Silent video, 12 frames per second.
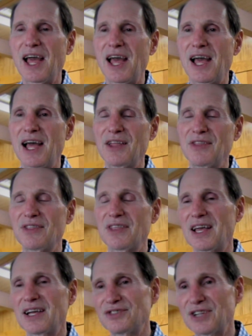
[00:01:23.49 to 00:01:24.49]
And
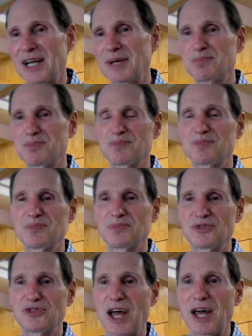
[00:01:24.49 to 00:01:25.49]
as I
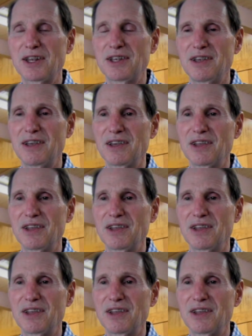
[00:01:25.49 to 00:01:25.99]
said,